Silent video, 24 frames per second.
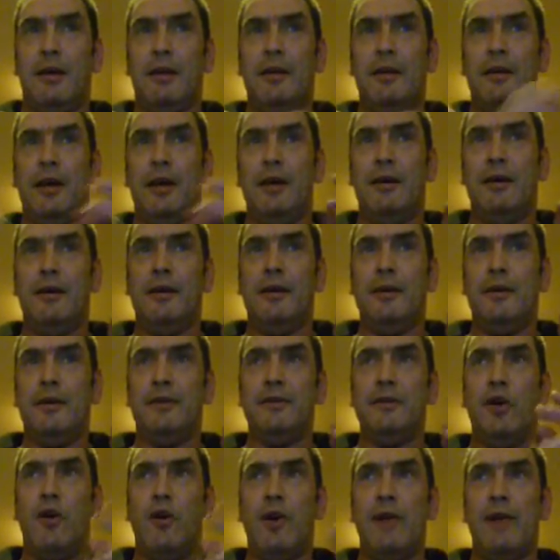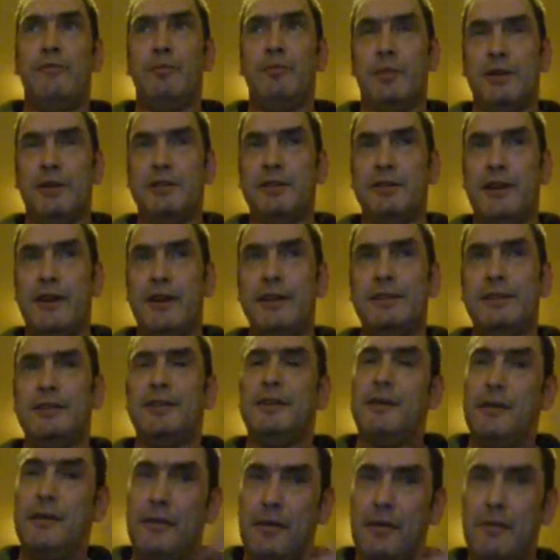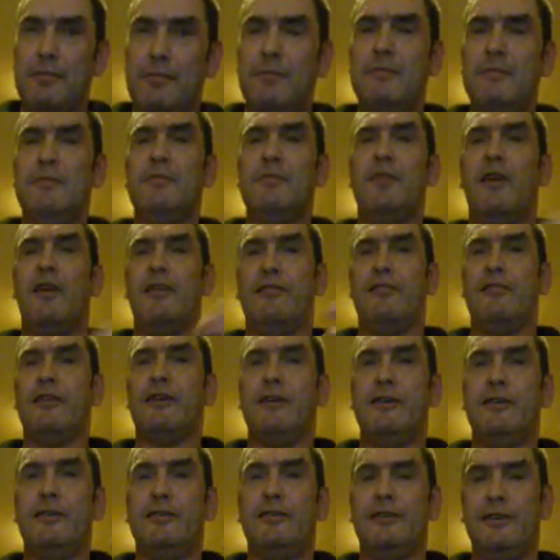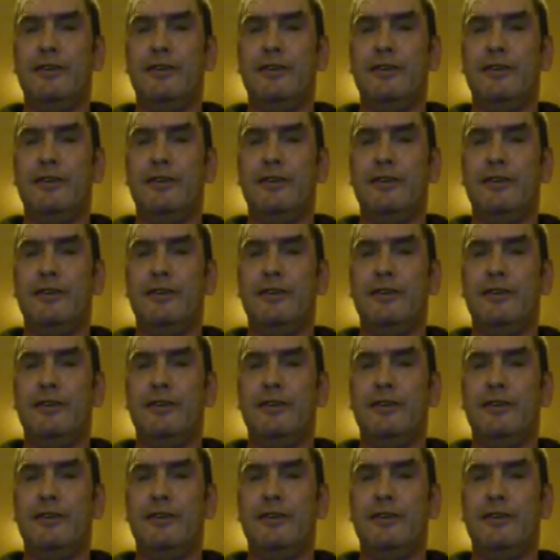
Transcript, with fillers: Uh, not everybody's taste. I like it.